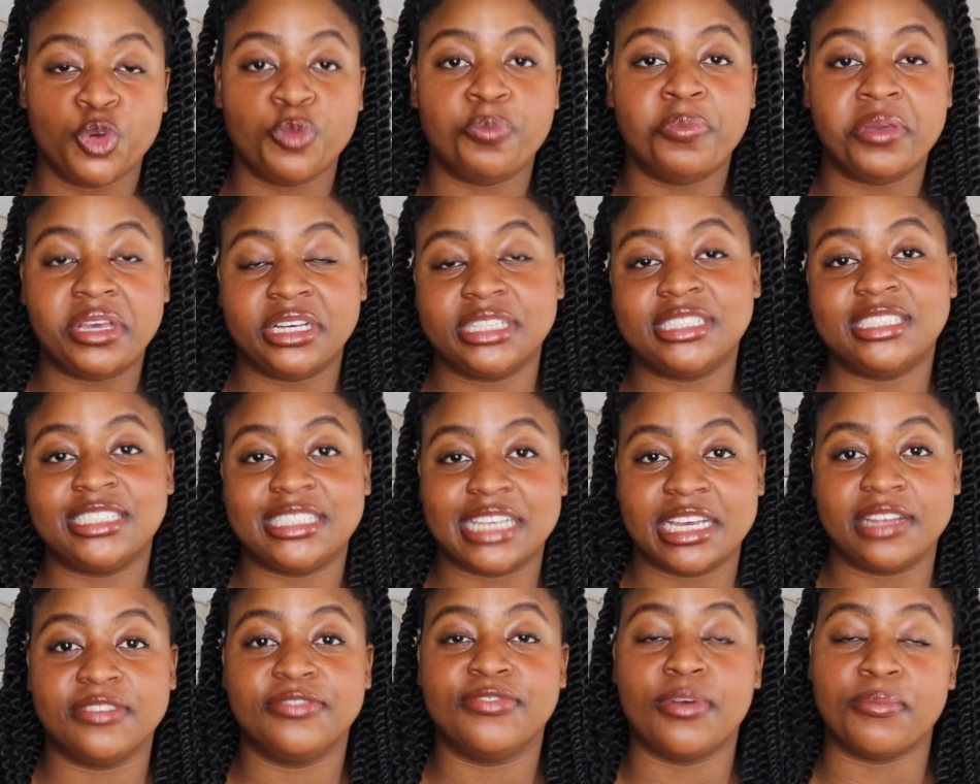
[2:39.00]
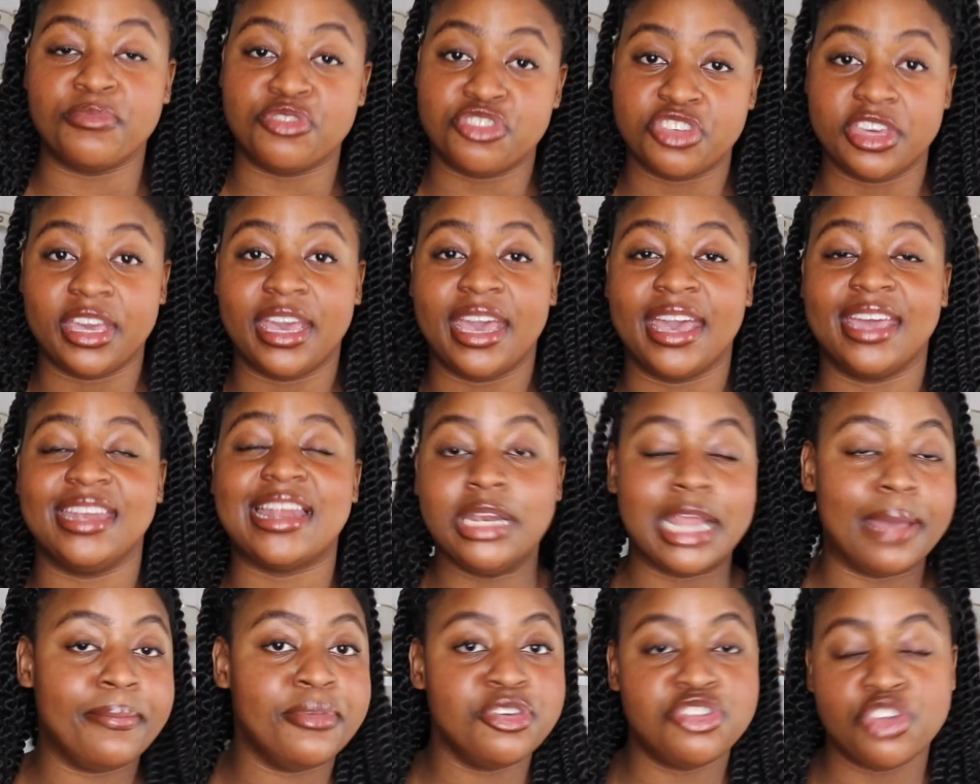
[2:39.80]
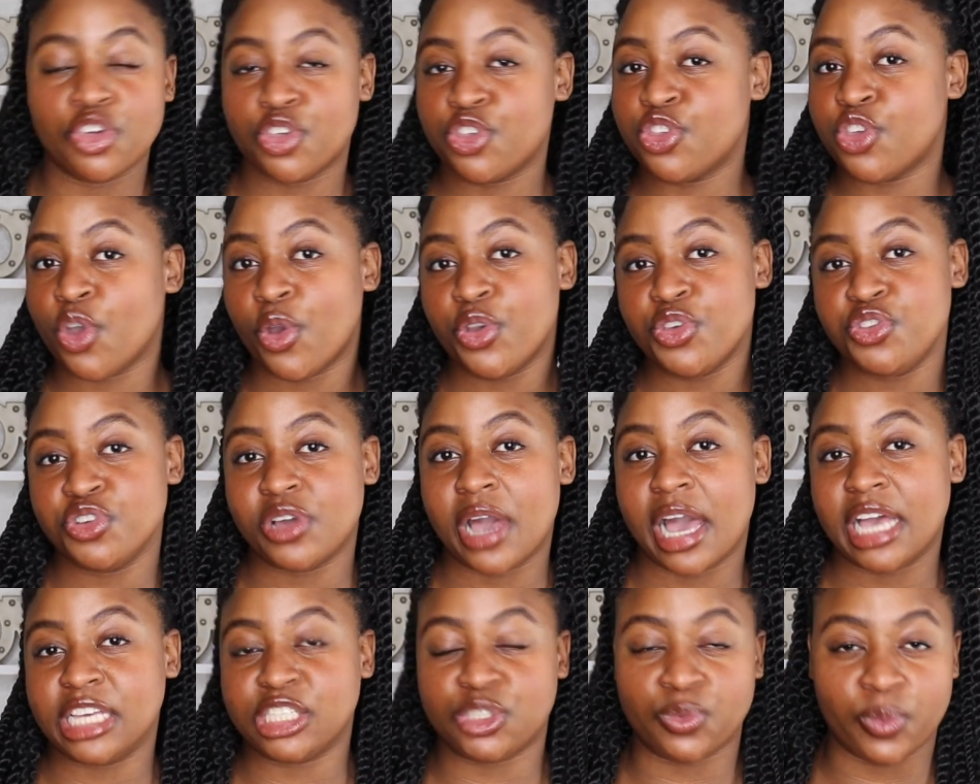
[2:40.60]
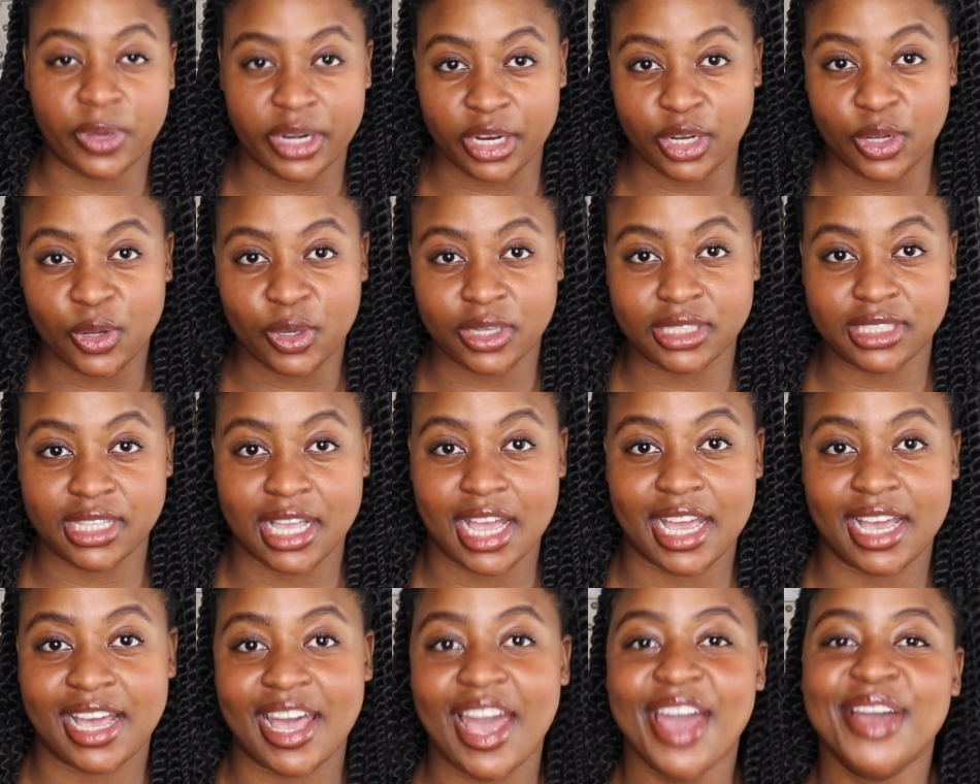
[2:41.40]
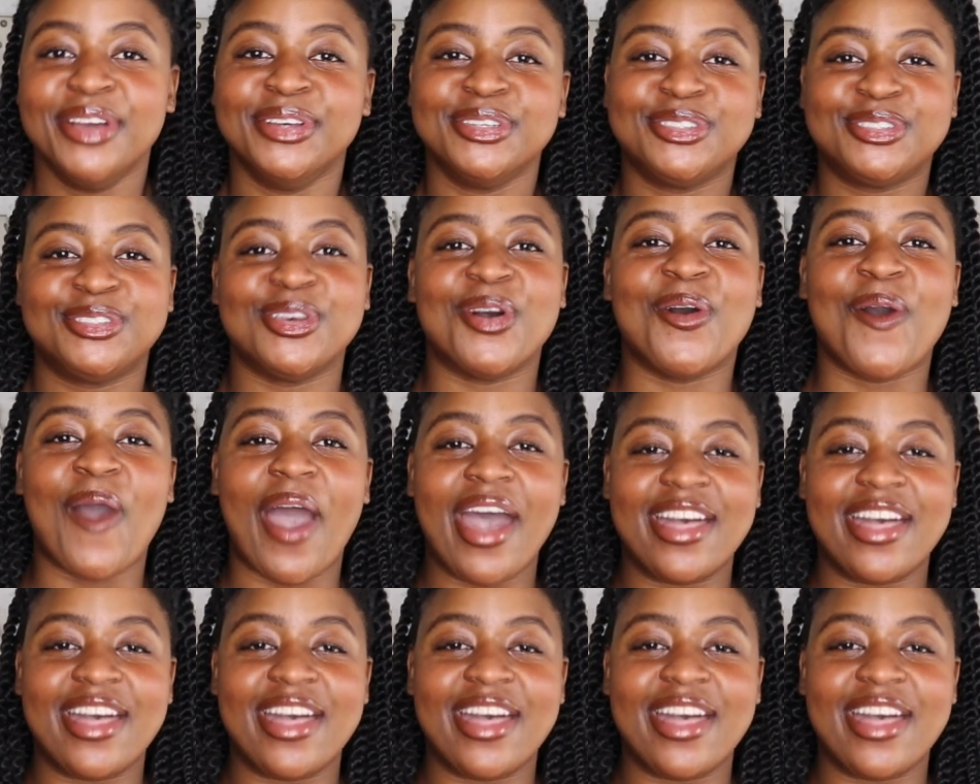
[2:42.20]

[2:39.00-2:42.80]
two-piece set from Shein. Let me just show you guys what it looks like. So